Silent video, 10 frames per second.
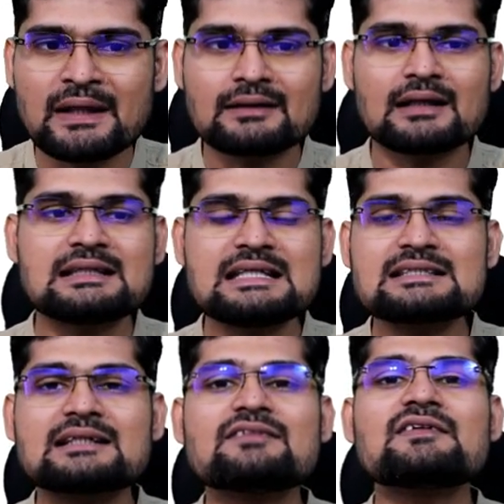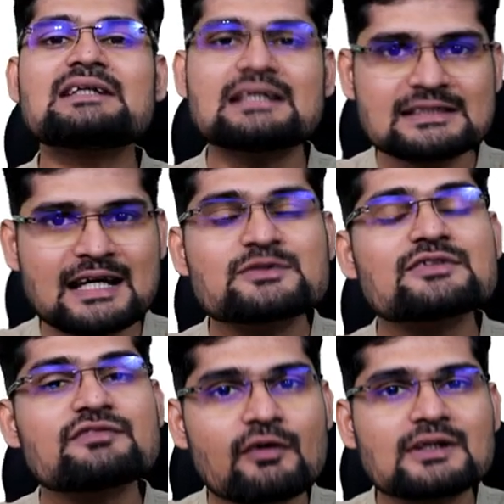that these are the various types of
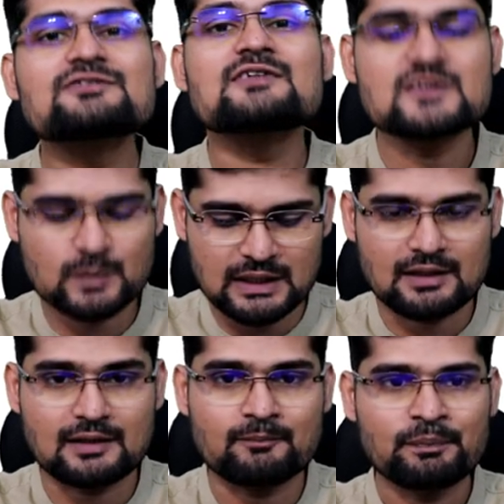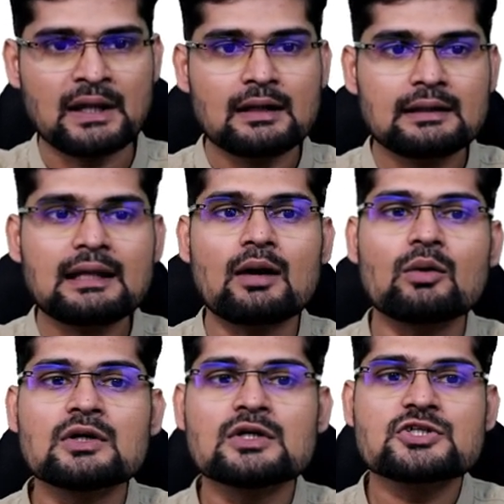forestries being done.
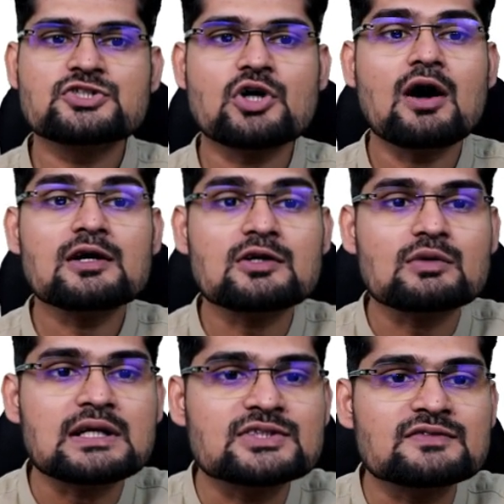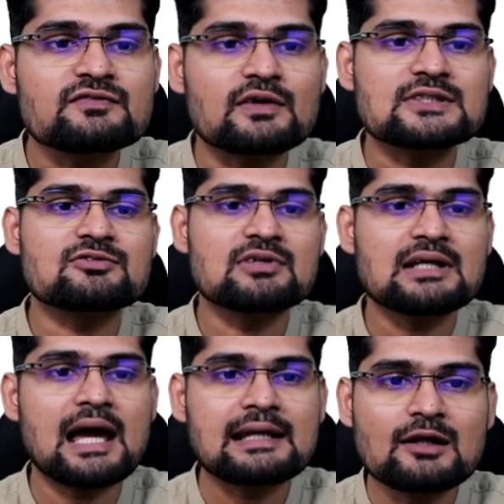Now, short rotation
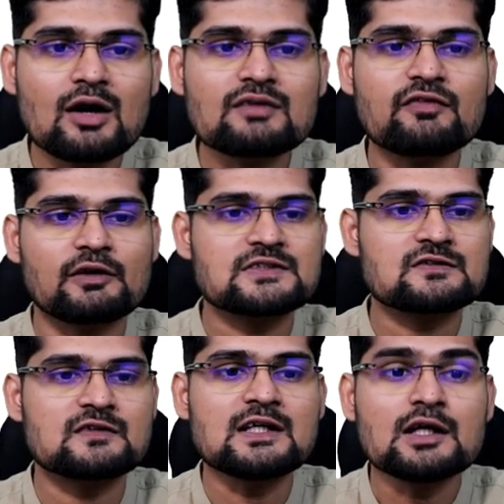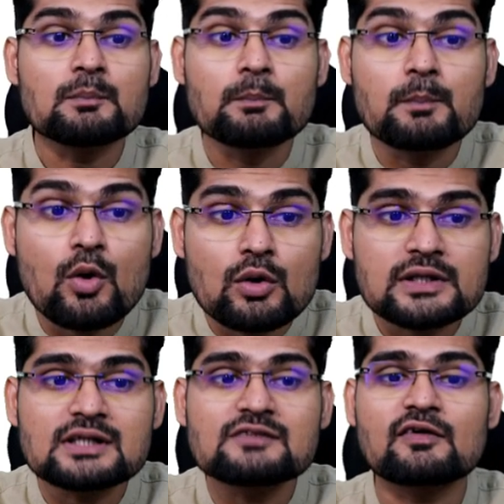forestry, analog forestry,
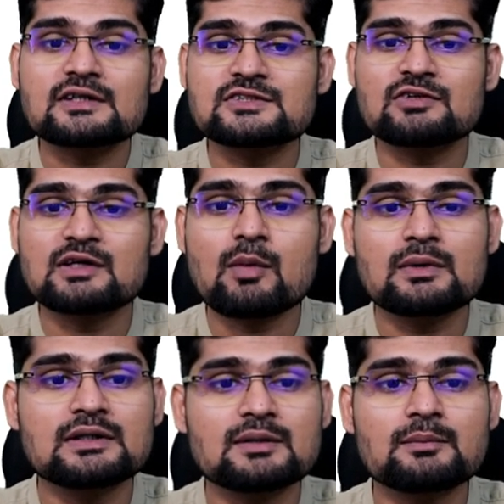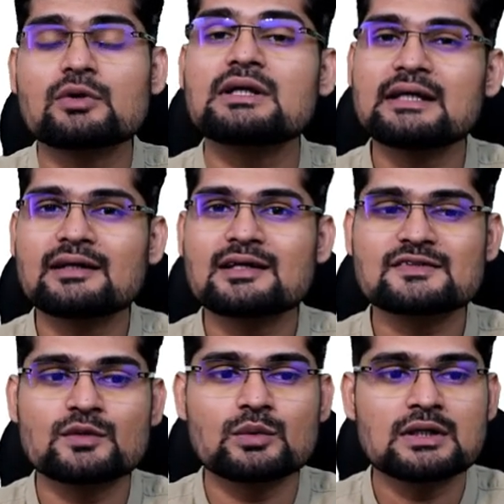boreal forestry. Remember, in the boreal areas of
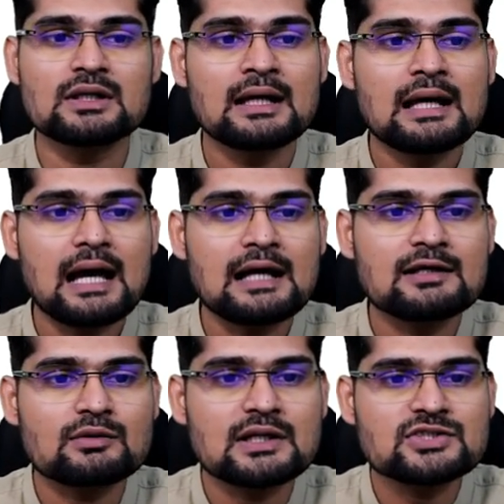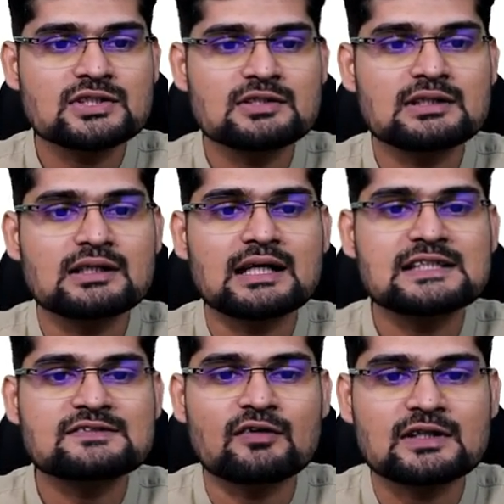the world, and rotation
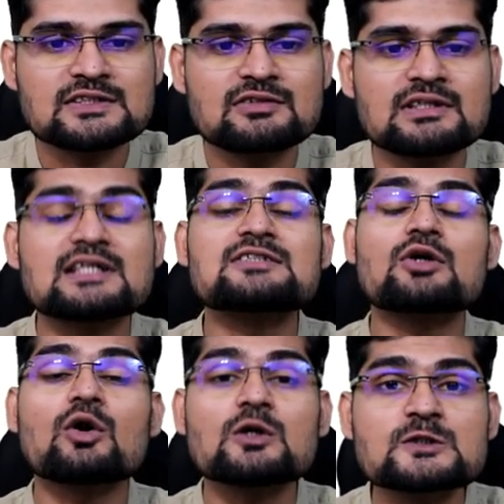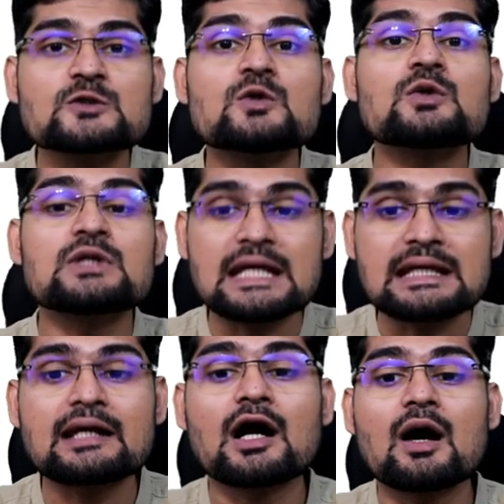recognized forestry is also
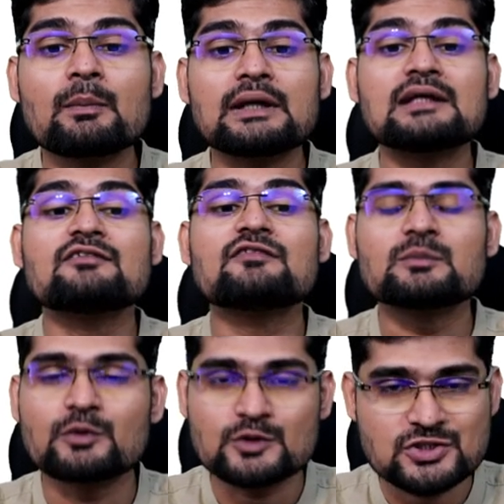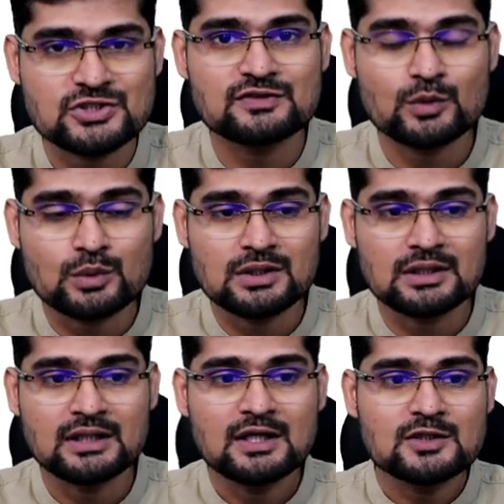taking up in different portions of the
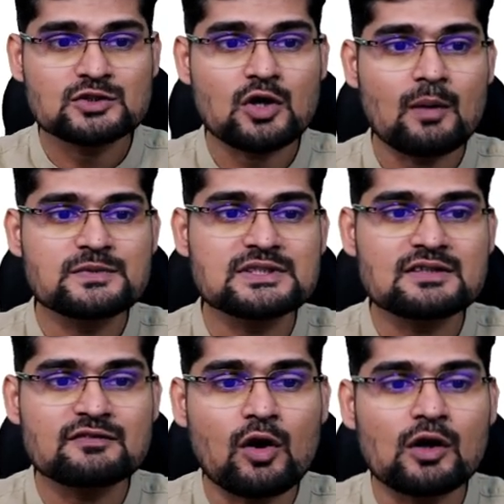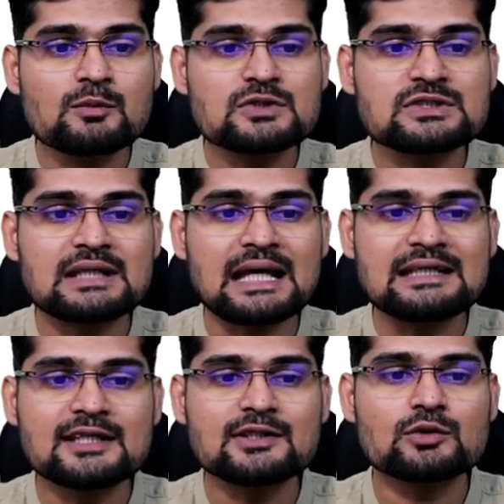world. So observe almost
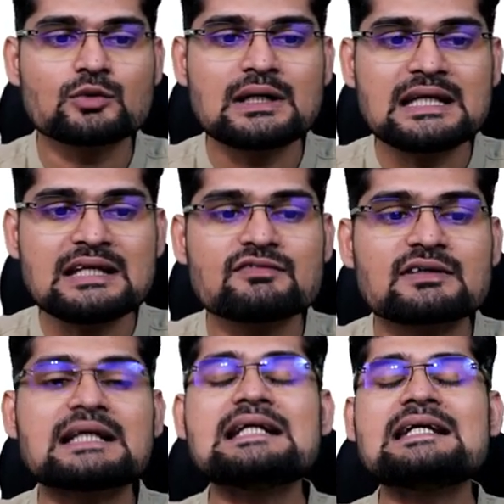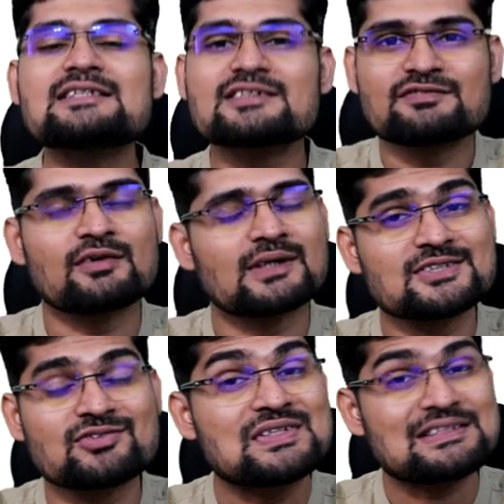19 to 20 varieties of
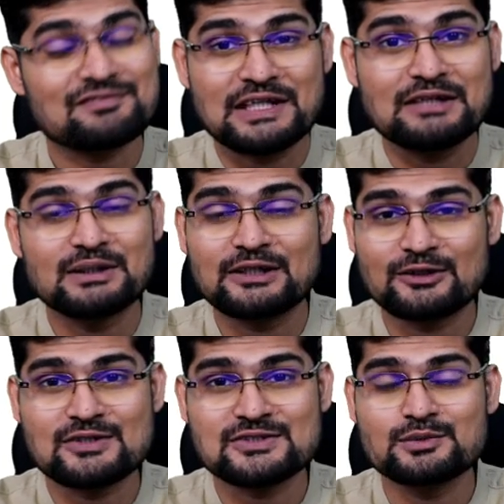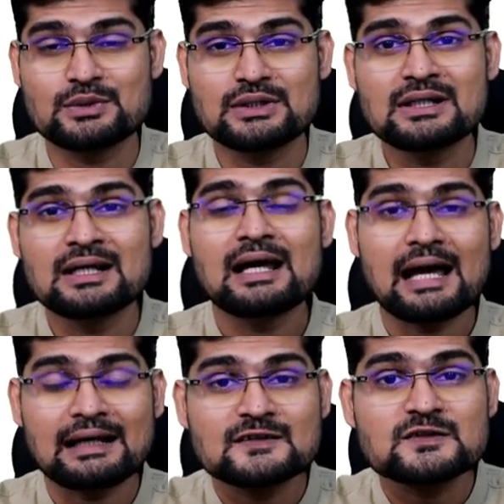forestries available across the world,
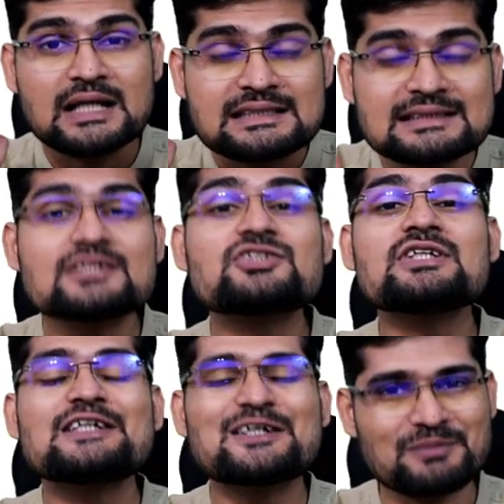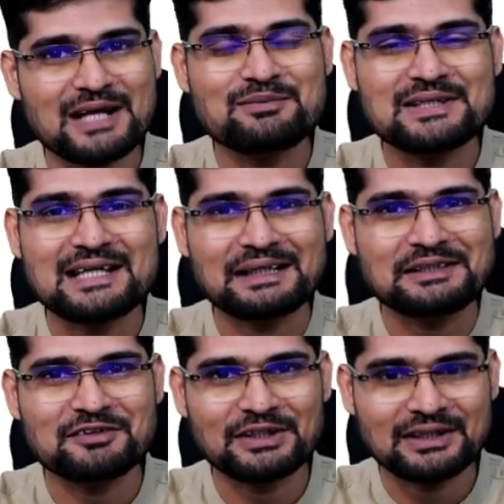and it's essentially a primary
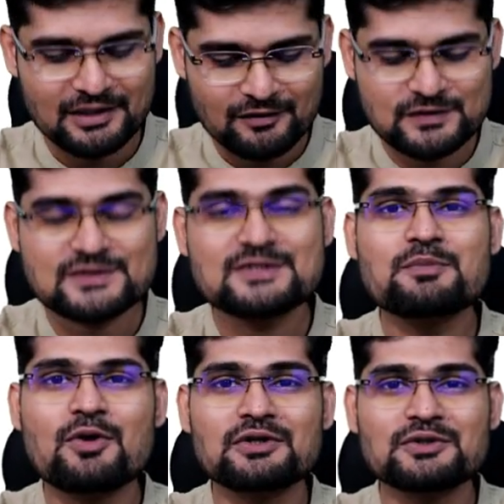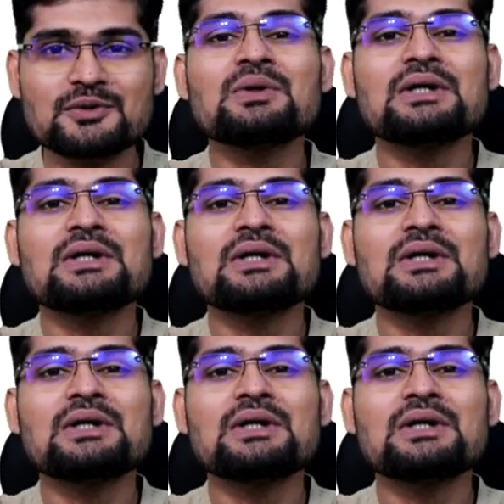activity which is important to